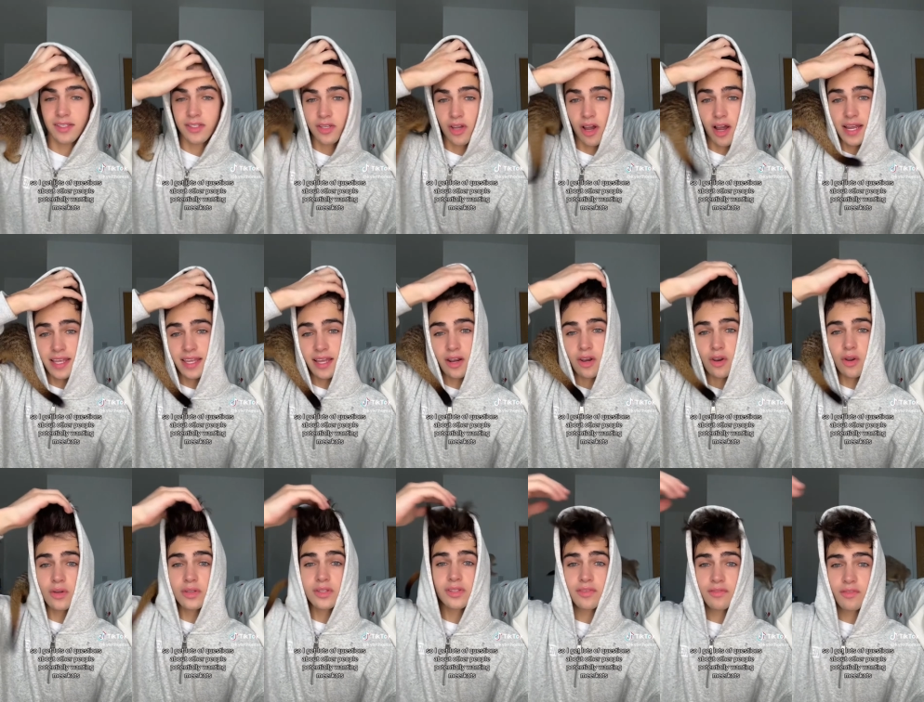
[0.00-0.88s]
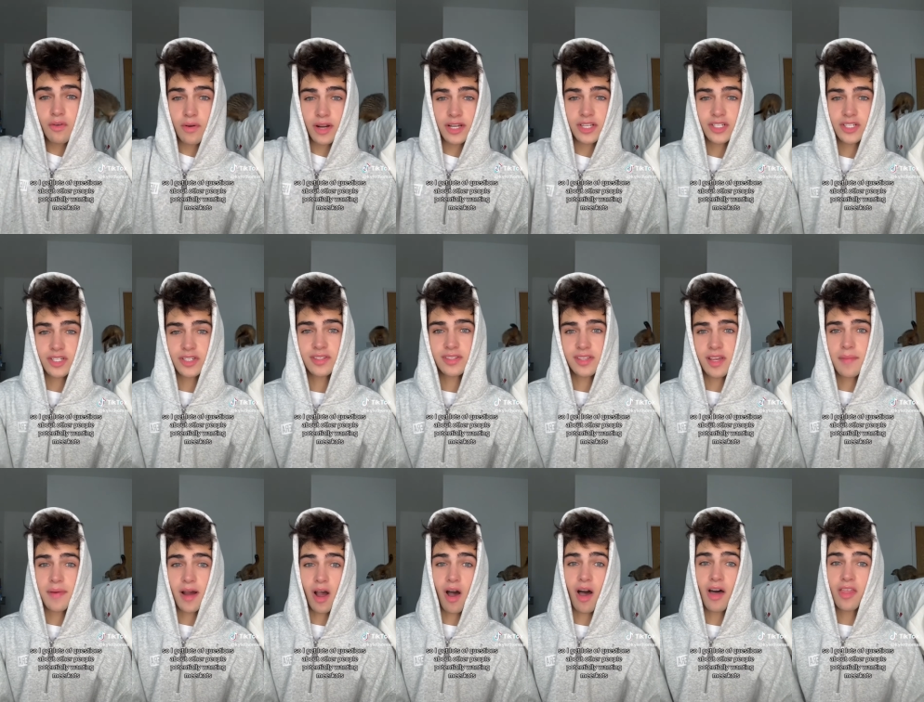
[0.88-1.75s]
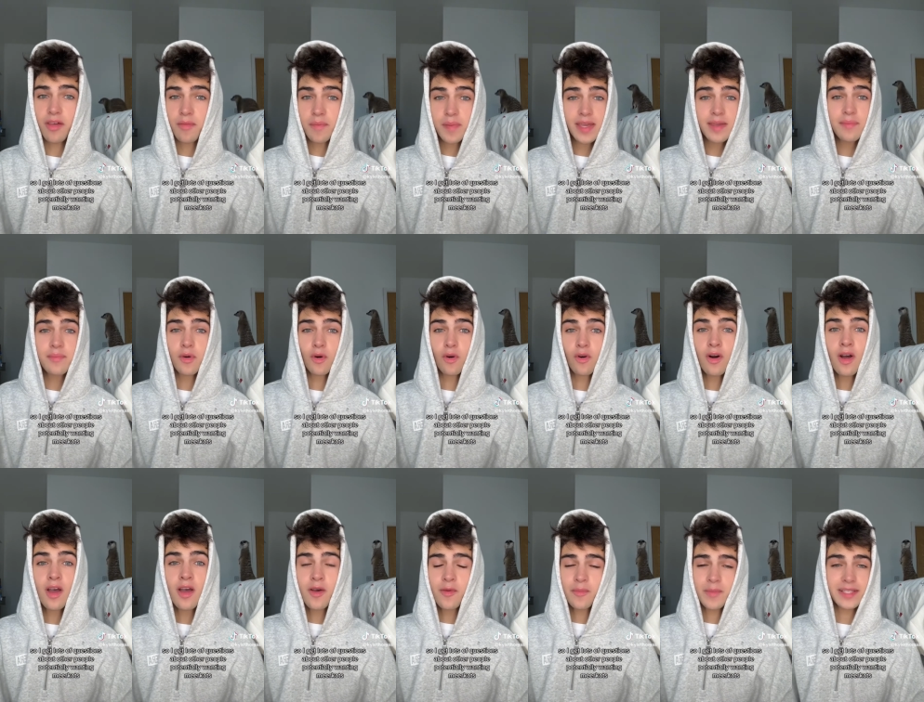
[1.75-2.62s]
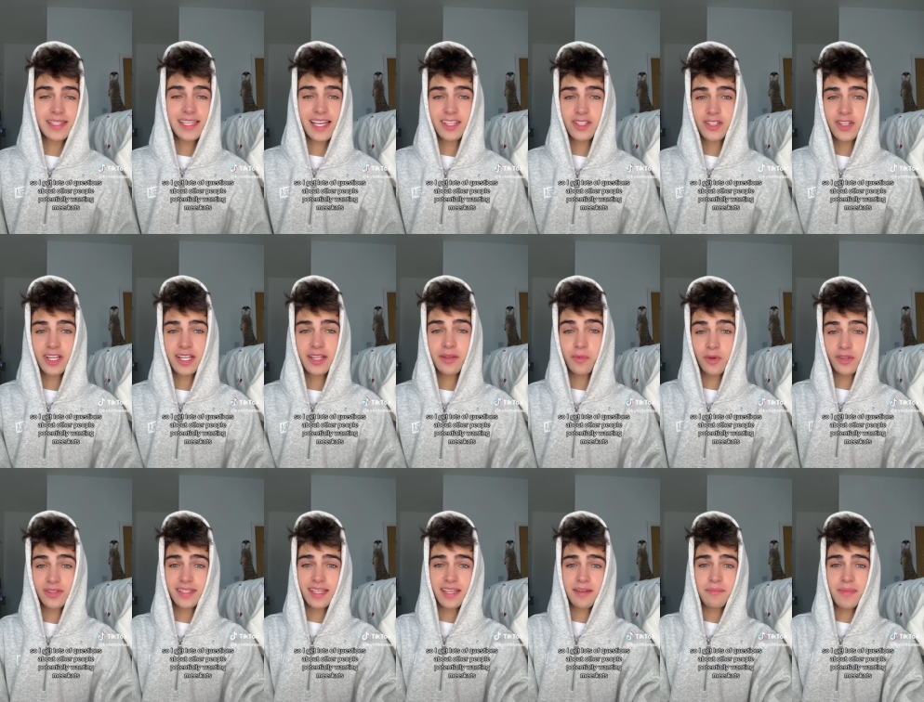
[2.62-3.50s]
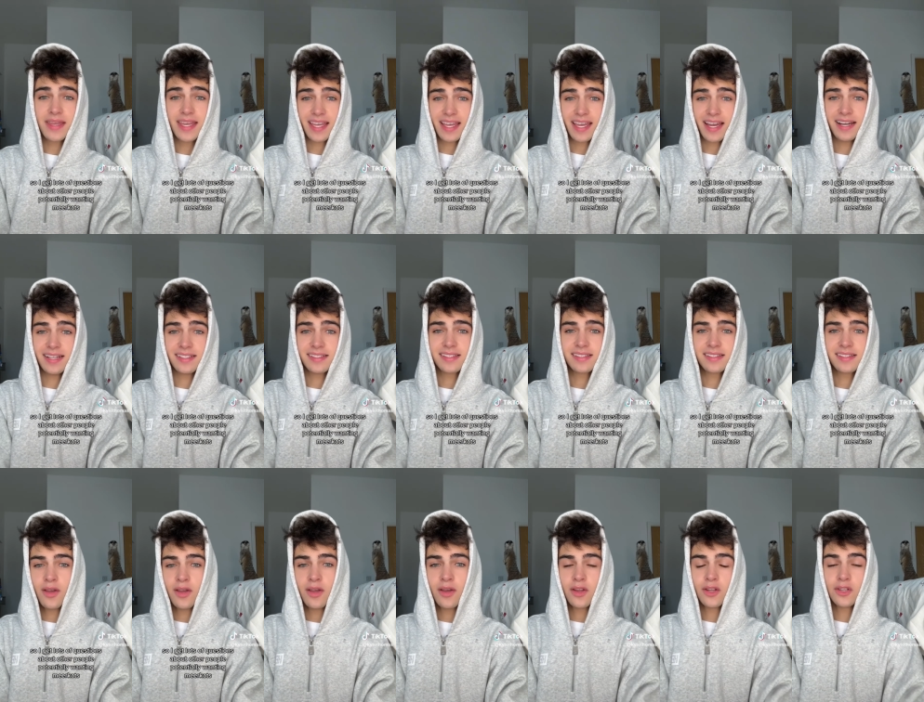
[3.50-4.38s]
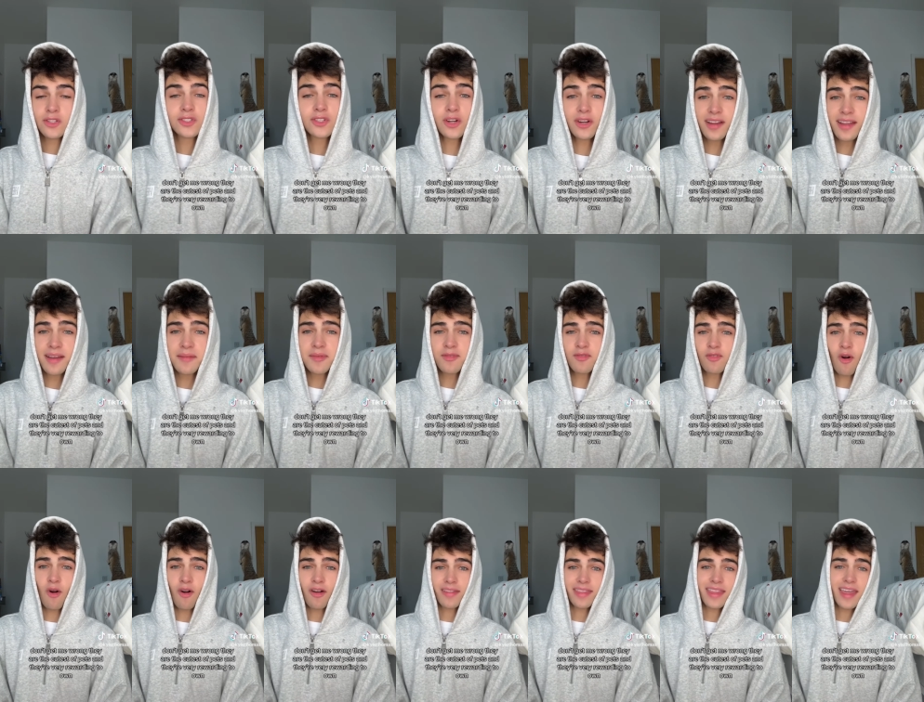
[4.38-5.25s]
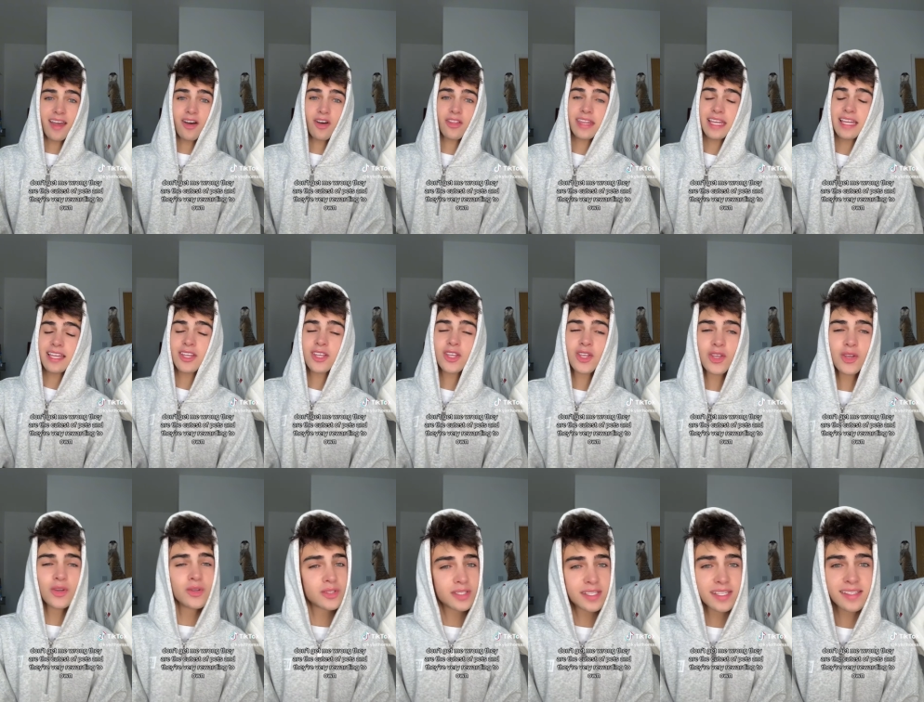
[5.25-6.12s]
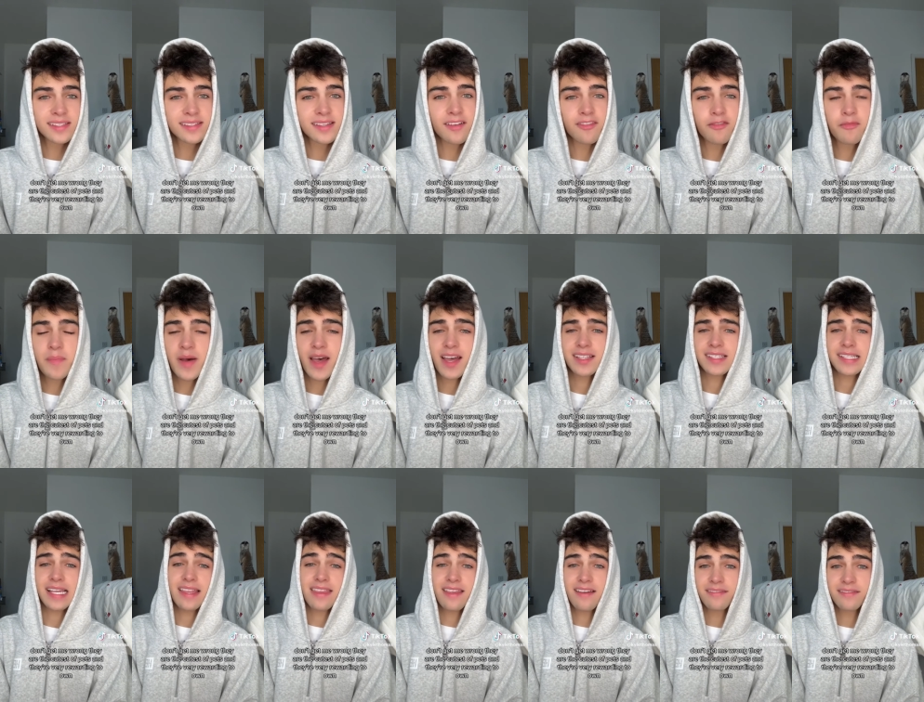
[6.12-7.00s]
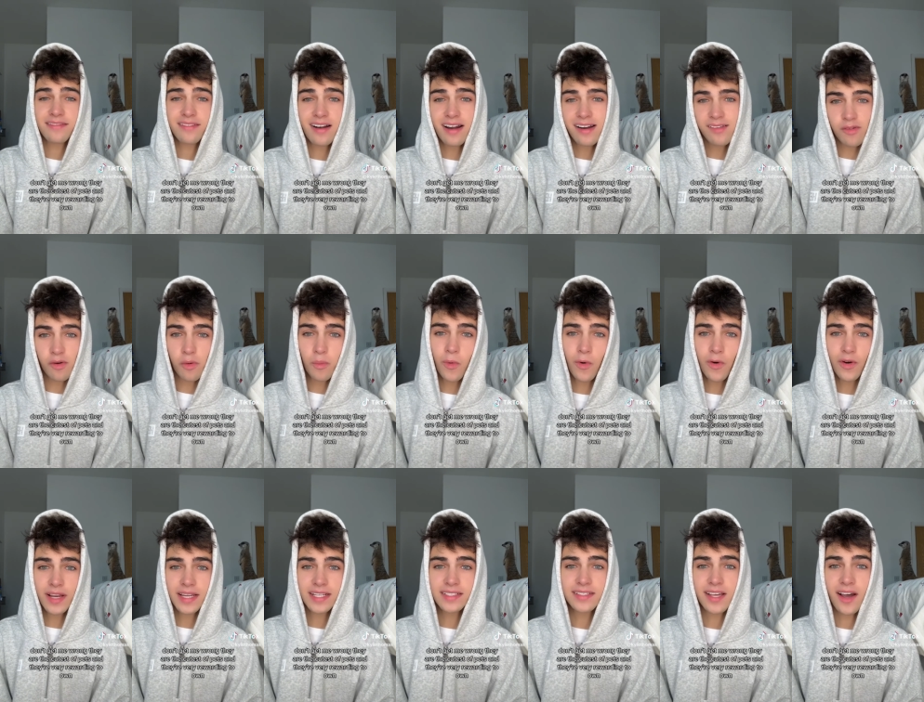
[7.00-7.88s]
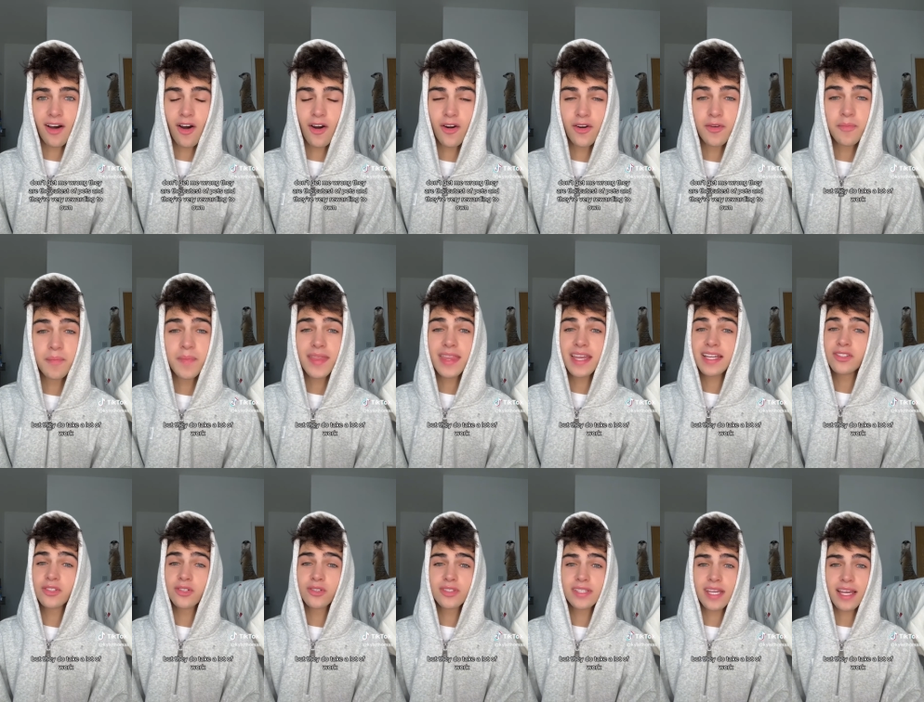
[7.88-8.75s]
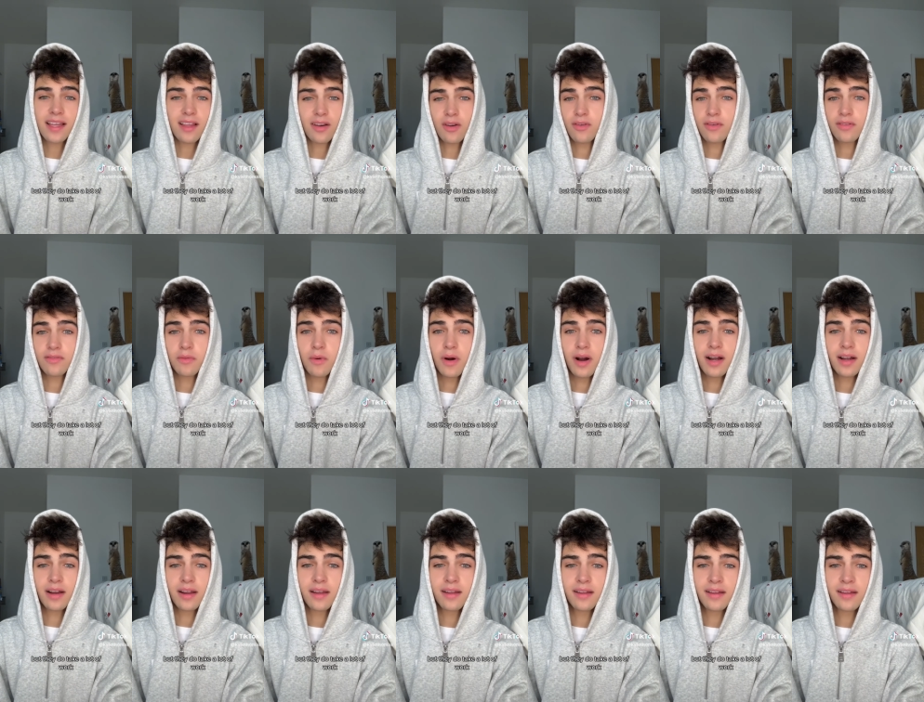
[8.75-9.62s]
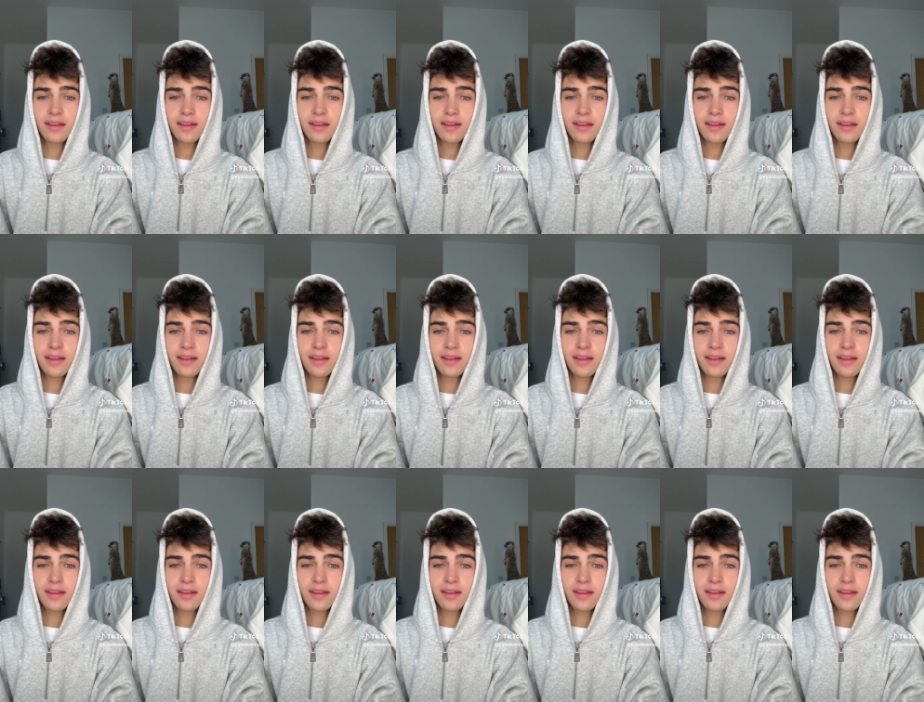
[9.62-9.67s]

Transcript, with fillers: so I get lots of questions about other people potentially wanting meerkats. Don't get me wrong, they are the cutest of pets and they're very rewarding to own, but they do take a lot of work.